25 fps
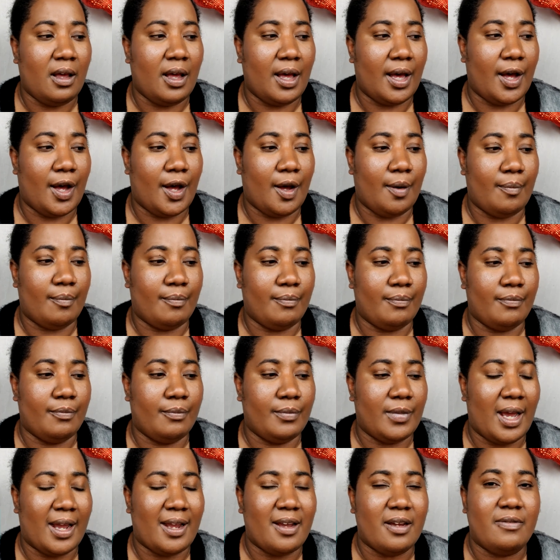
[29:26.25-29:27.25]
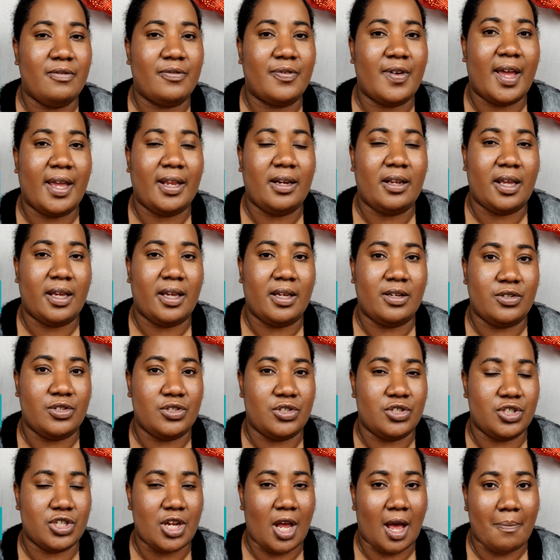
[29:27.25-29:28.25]
I couldn't find a
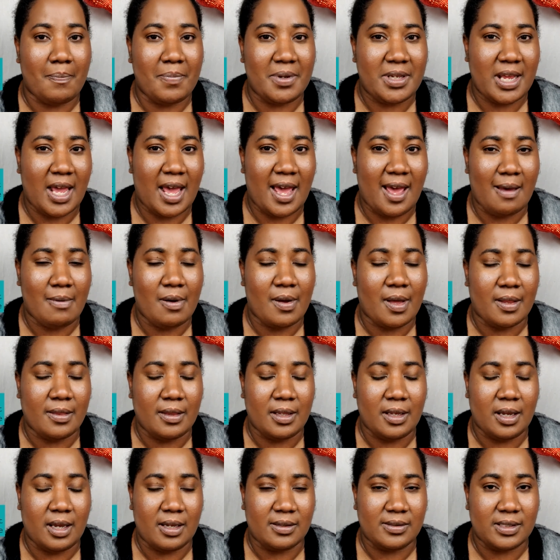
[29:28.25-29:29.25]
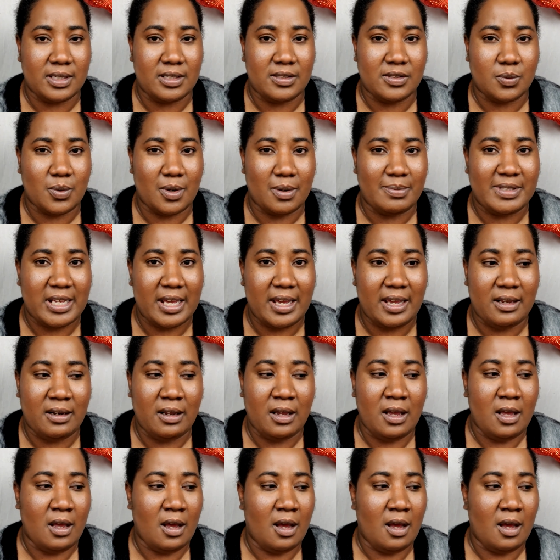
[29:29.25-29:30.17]
shop tab on the Essence website,